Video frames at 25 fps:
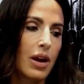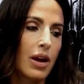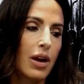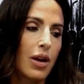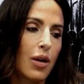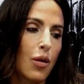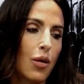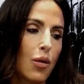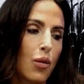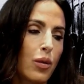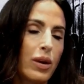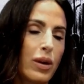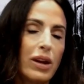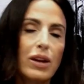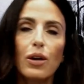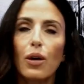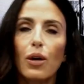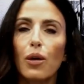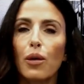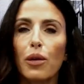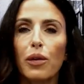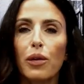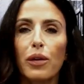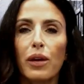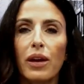We
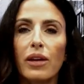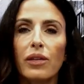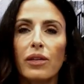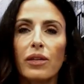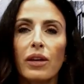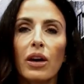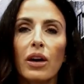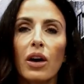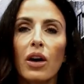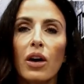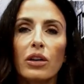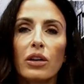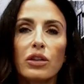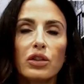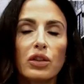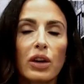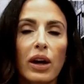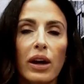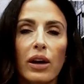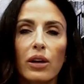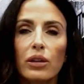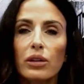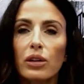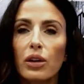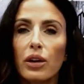don't think that our
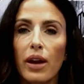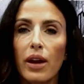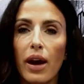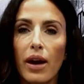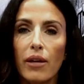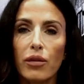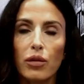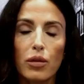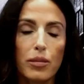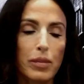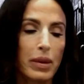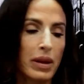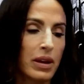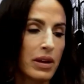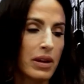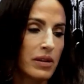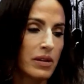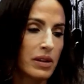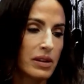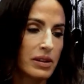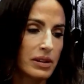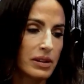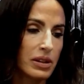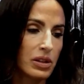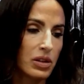child could ever be in
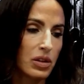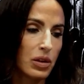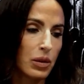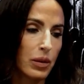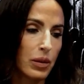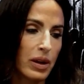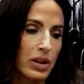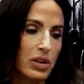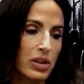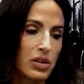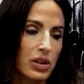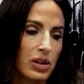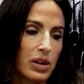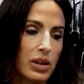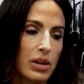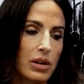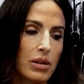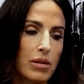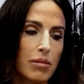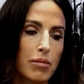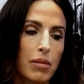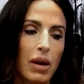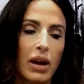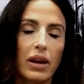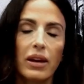this situation.
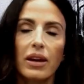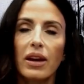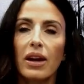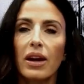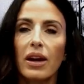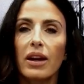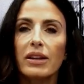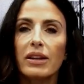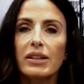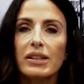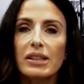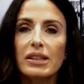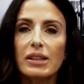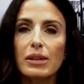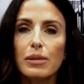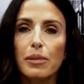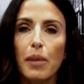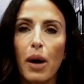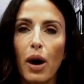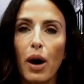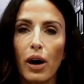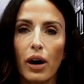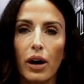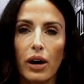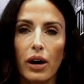My kid is
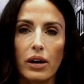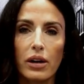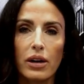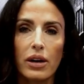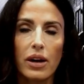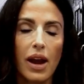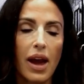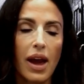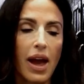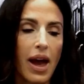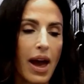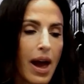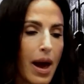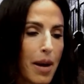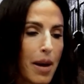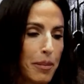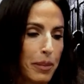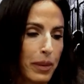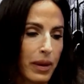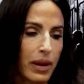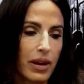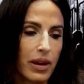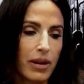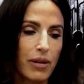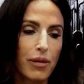smart,
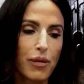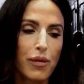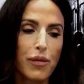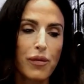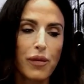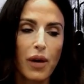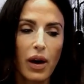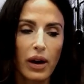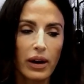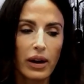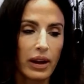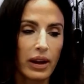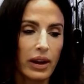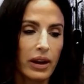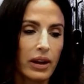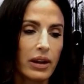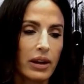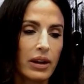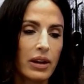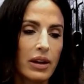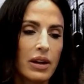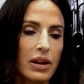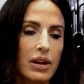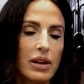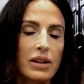happy, funny,
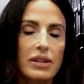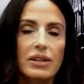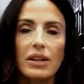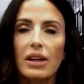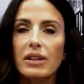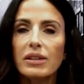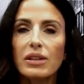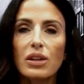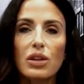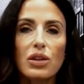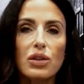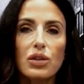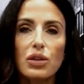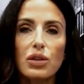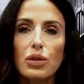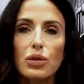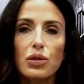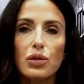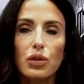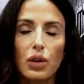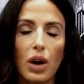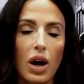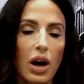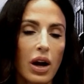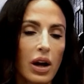doesn't do
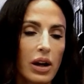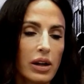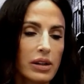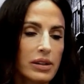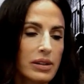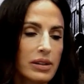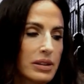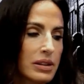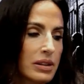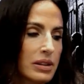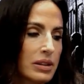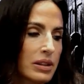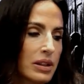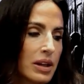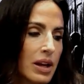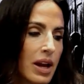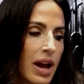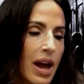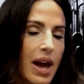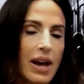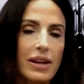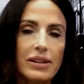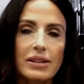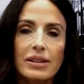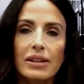drugs,
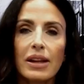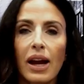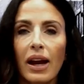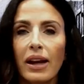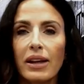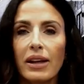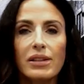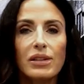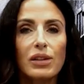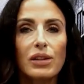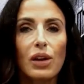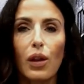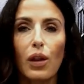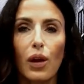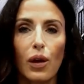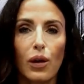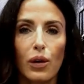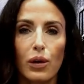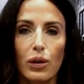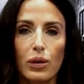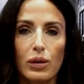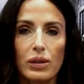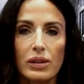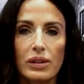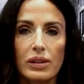has nice
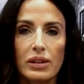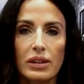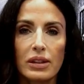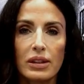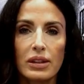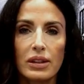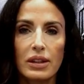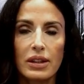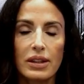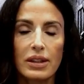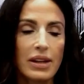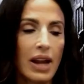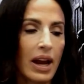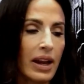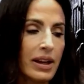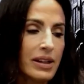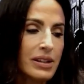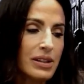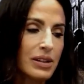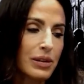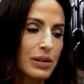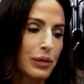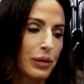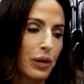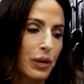clothes, nice
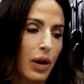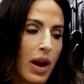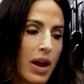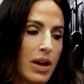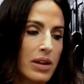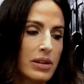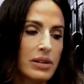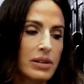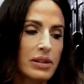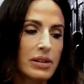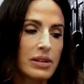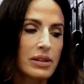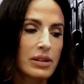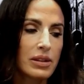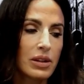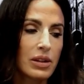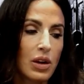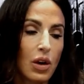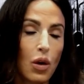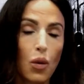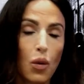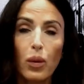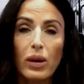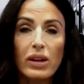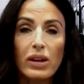friends.
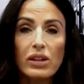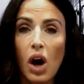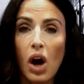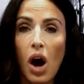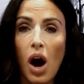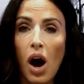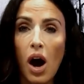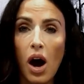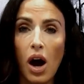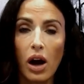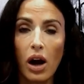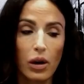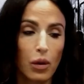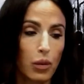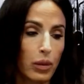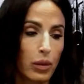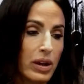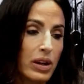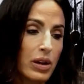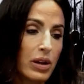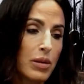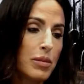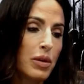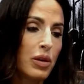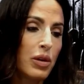We talk, we
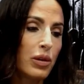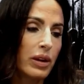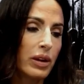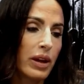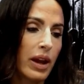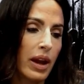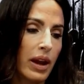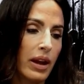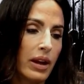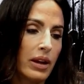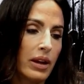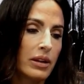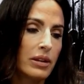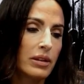communicate.